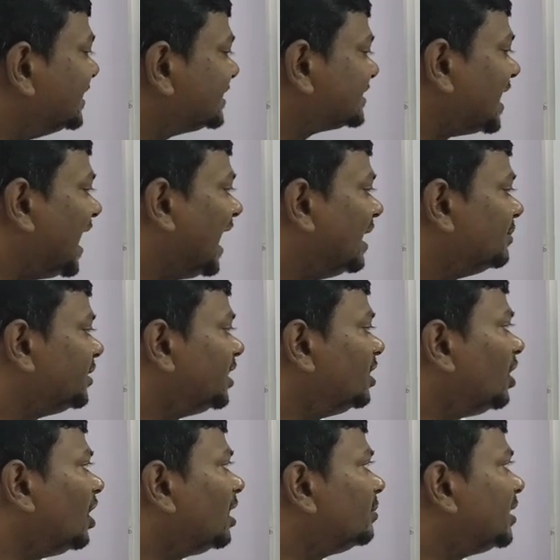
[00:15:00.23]
this
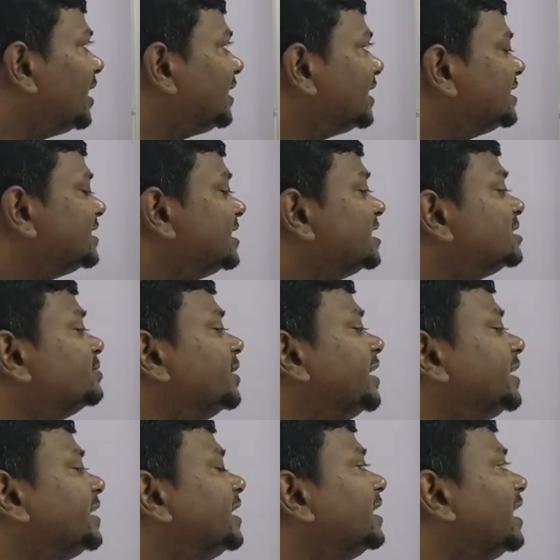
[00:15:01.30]
hybrid orbital is
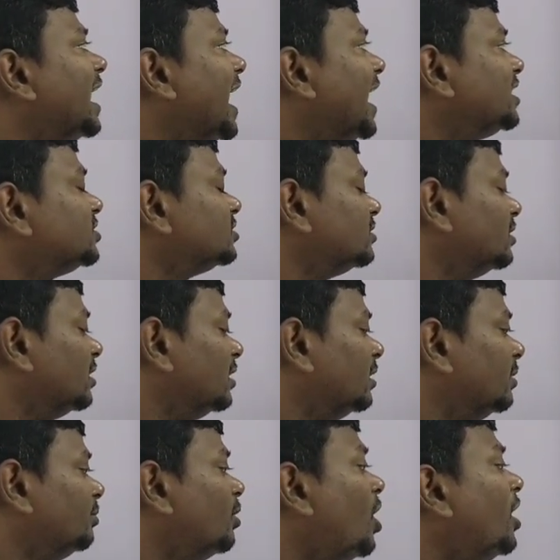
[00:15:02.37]
making s
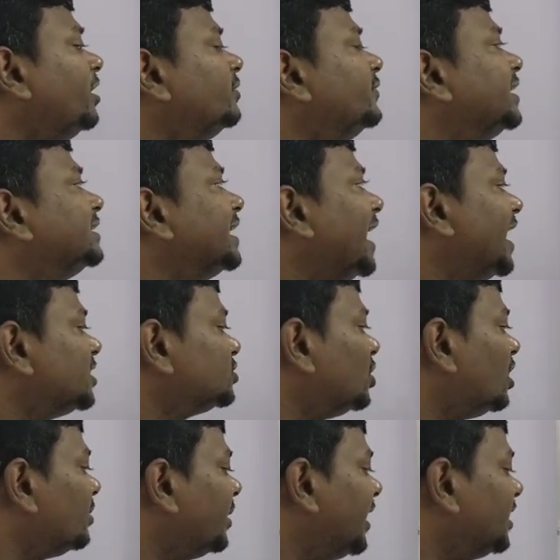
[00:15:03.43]
bond with s
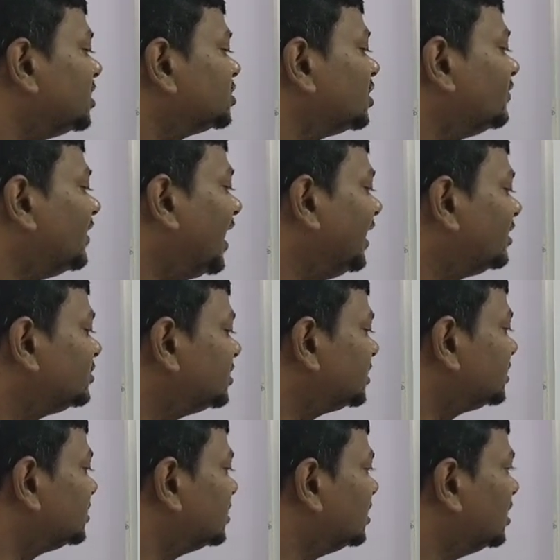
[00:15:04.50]
orbitals of
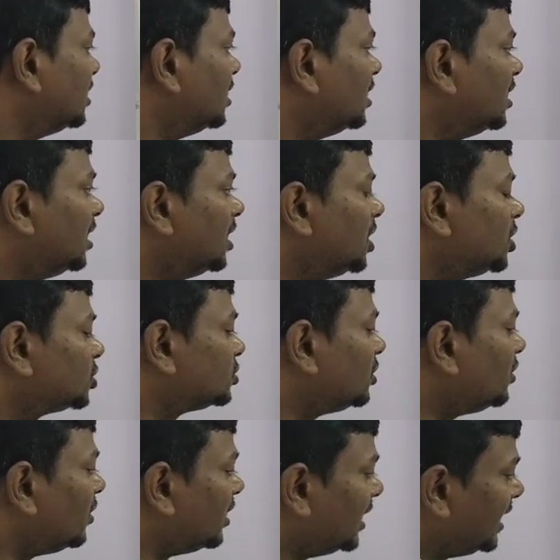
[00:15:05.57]
hydrogen.
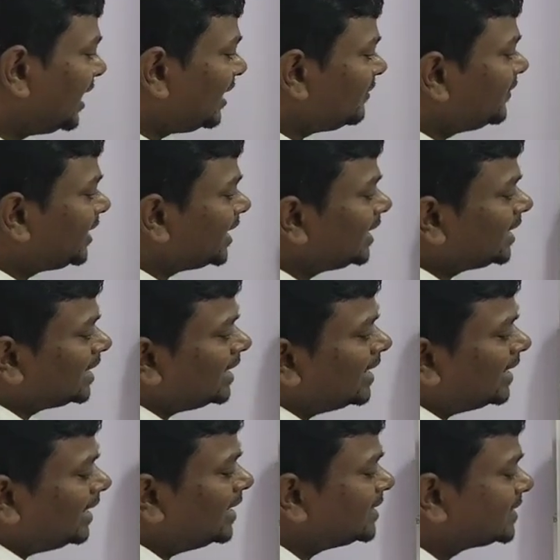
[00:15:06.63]
So here we can
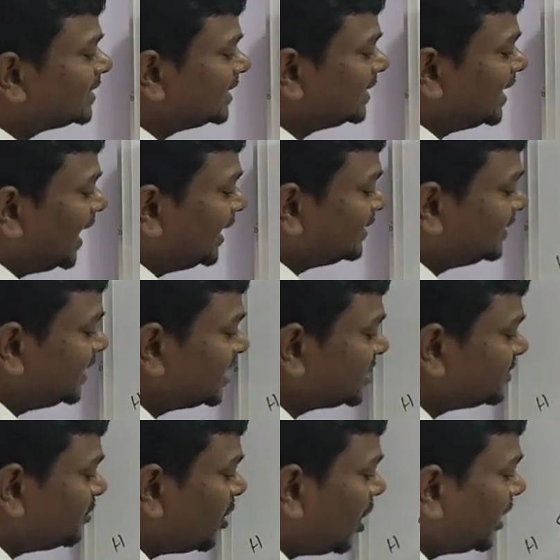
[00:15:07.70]
clearly see that
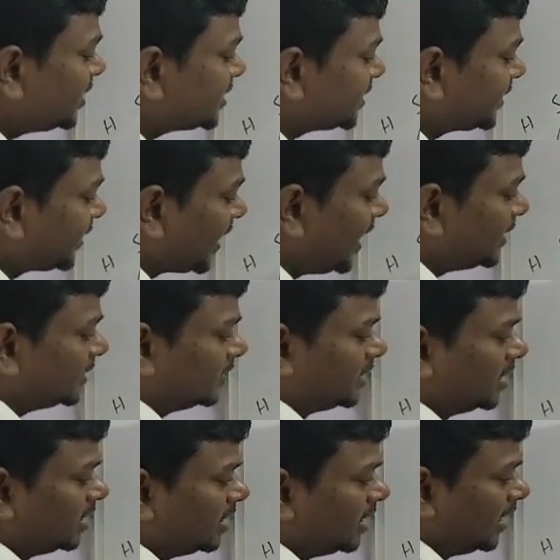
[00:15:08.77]
this bond
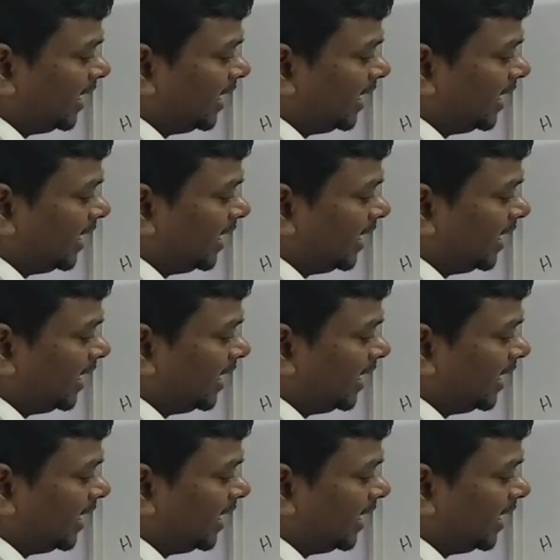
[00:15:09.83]
strength